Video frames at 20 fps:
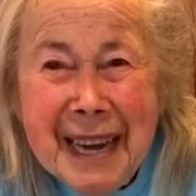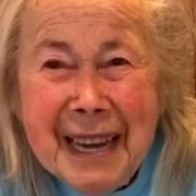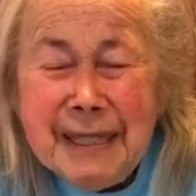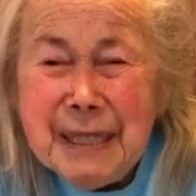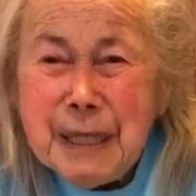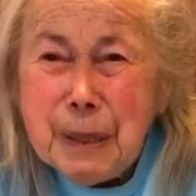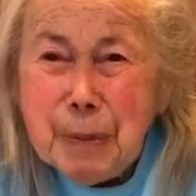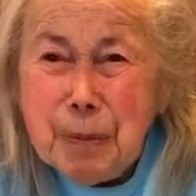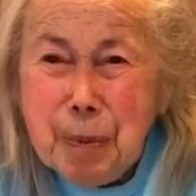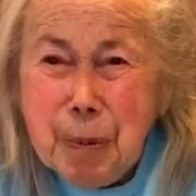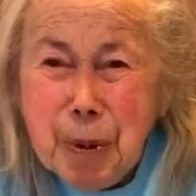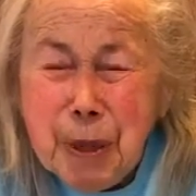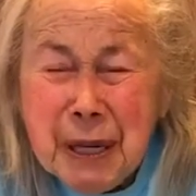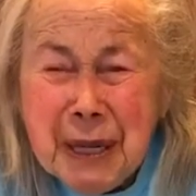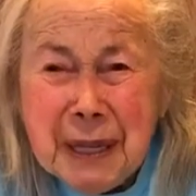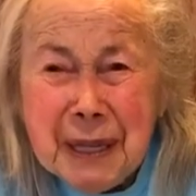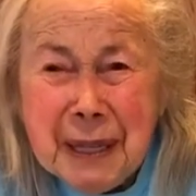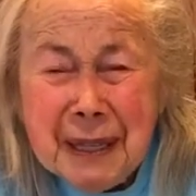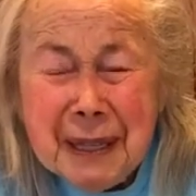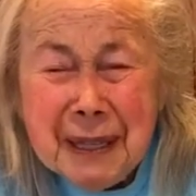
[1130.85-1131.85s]
It's
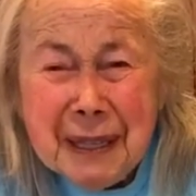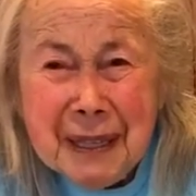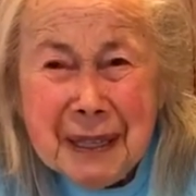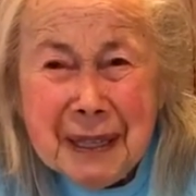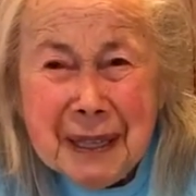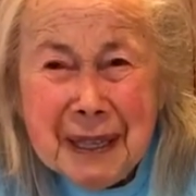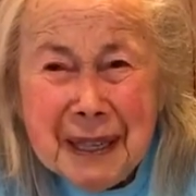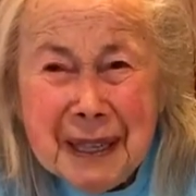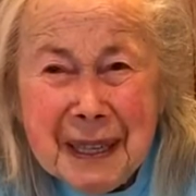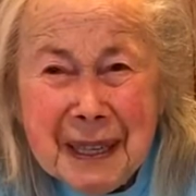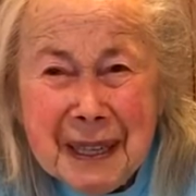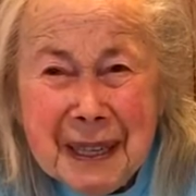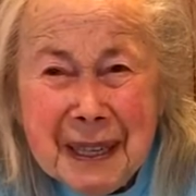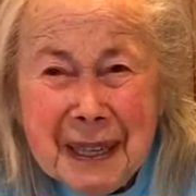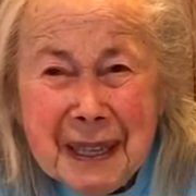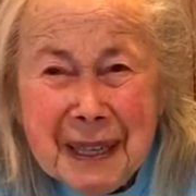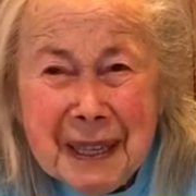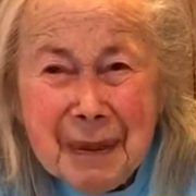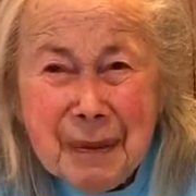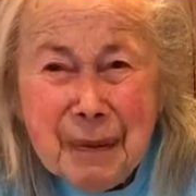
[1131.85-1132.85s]
spring.
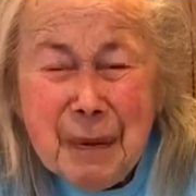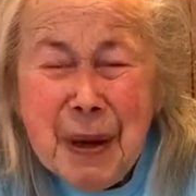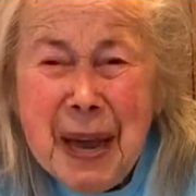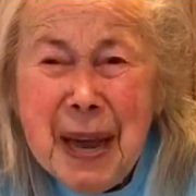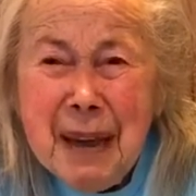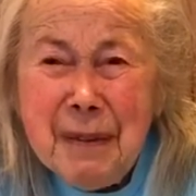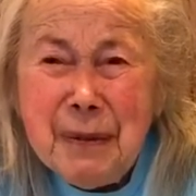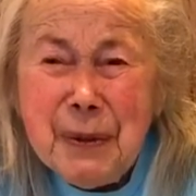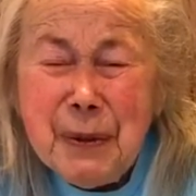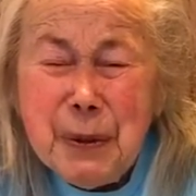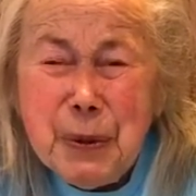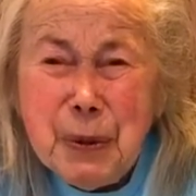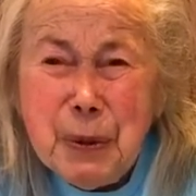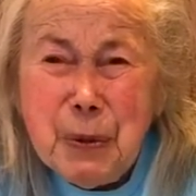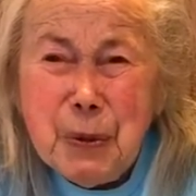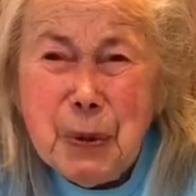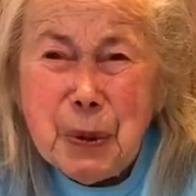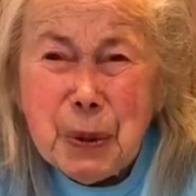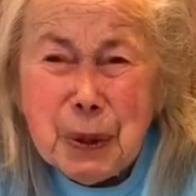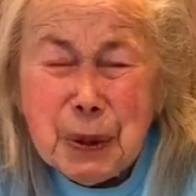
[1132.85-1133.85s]
We have a
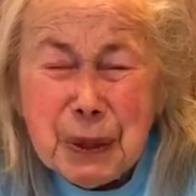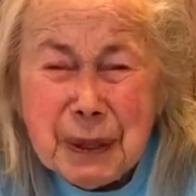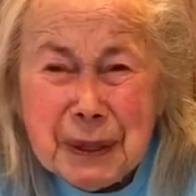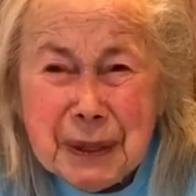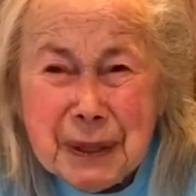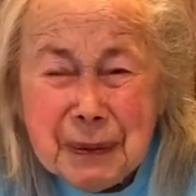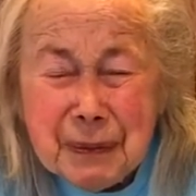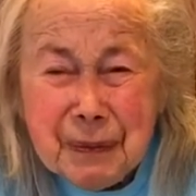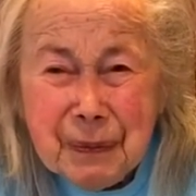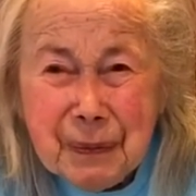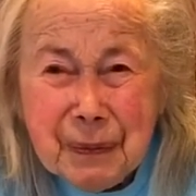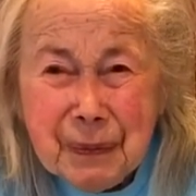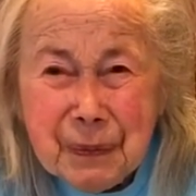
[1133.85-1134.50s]
new world.